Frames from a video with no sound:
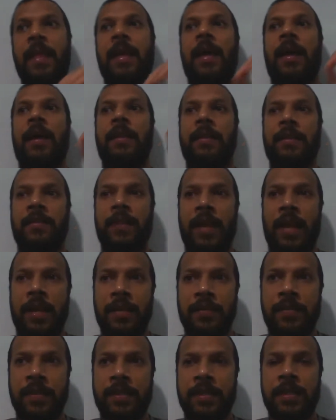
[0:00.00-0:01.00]
And an
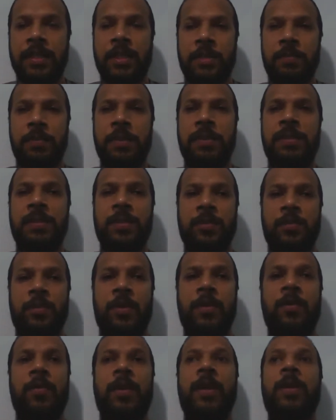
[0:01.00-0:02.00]
elevator speech is
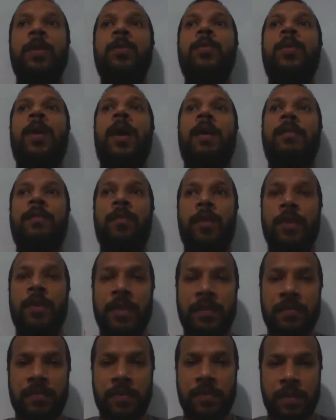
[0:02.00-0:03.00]
one where you have all the
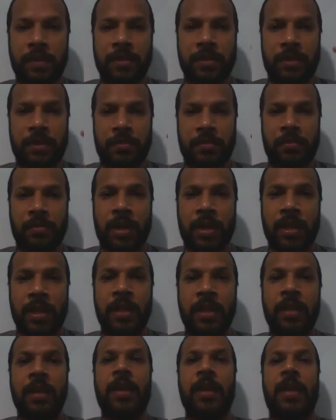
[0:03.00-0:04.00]
information
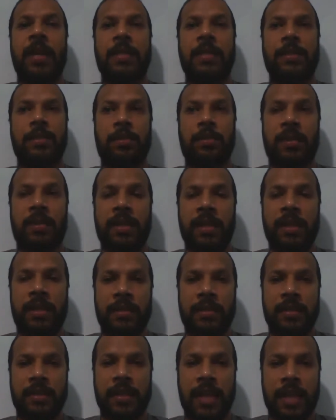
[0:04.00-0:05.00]
ready, it's already
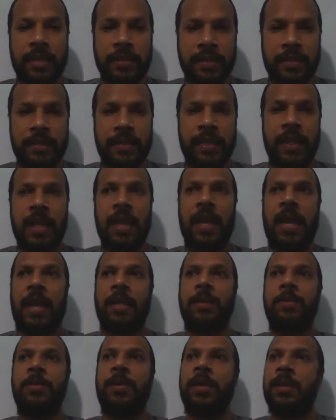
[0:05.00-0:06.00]
condensed,
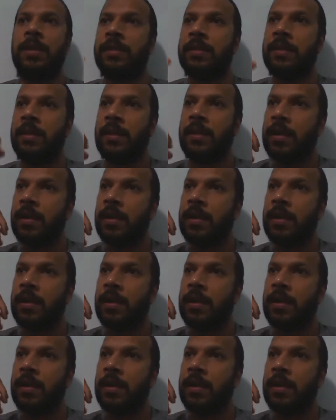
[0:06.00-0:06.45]
and you can